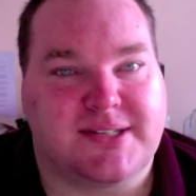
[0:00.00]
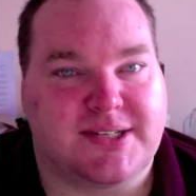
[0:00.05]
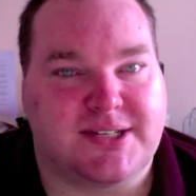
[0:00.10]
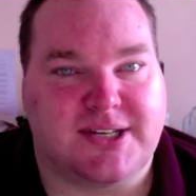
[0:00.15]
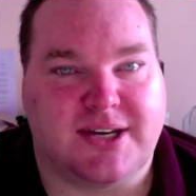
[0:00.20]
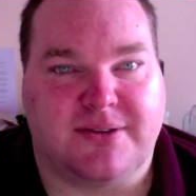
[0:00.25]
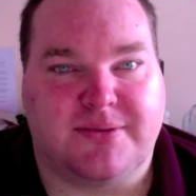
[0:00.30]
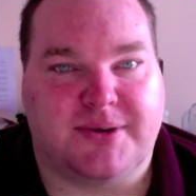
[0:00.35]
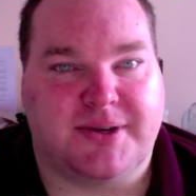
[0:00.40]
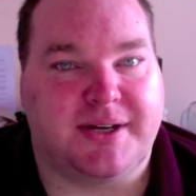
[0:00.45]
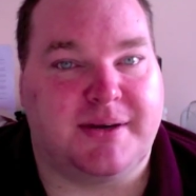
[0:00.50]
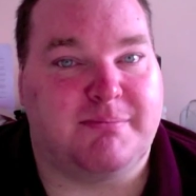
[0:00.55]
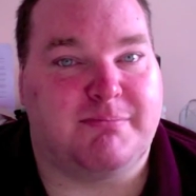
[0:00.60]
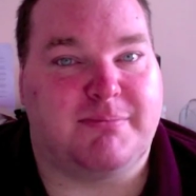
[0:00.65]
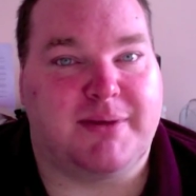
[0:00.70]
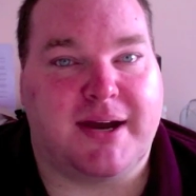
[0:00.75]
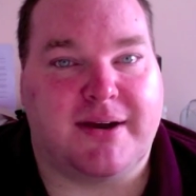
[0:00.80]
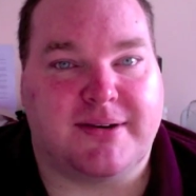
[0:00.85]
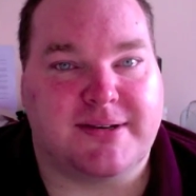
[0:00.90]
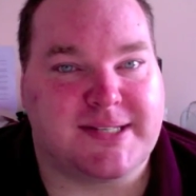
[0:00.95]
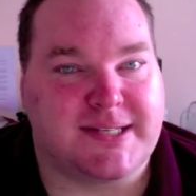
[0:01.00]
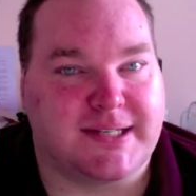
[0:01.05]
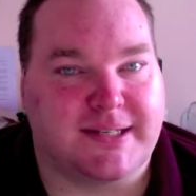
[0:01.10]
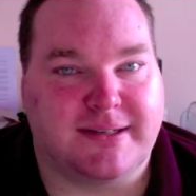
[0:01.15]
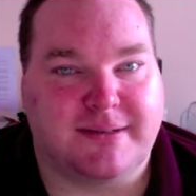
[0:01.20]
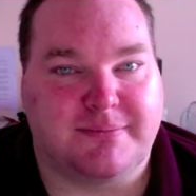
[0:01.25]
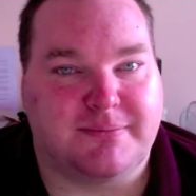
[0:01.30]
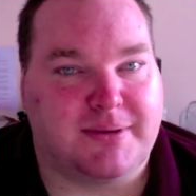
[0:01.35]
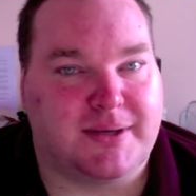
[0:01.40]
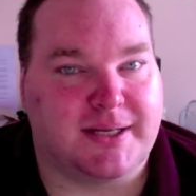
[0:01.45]
to show what an embarrassing
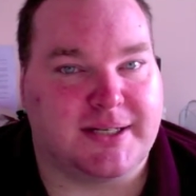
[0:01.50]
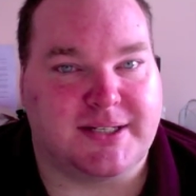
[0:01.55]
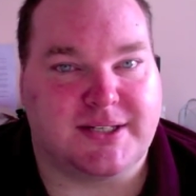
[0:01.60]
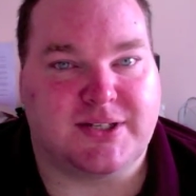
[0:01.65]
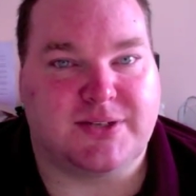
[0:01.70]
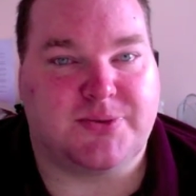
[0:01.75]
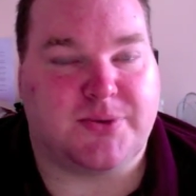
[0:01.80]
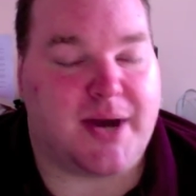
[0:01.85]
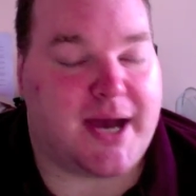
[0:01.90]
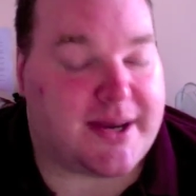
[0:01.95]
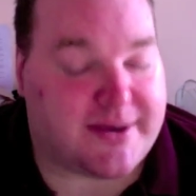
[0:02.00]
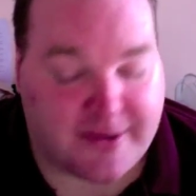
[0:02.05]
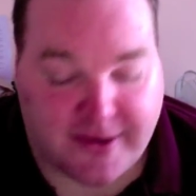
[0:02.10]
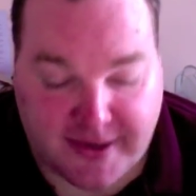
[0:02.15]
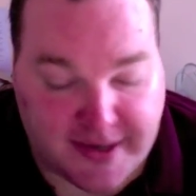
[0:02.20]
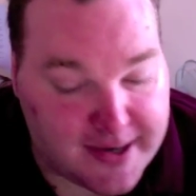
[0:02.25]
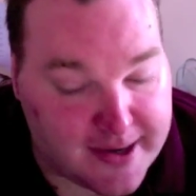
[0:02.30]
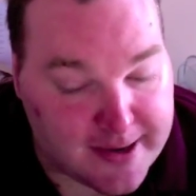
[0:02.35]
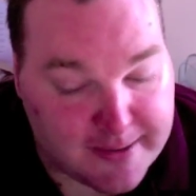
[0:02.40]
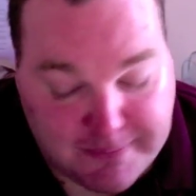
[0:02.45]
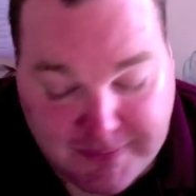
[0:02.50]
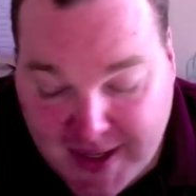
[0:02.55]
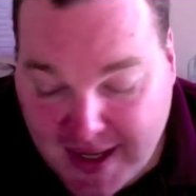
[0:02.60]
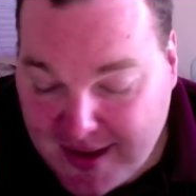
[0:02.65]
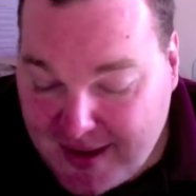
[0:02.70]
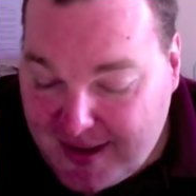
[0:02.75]
complete twat I am,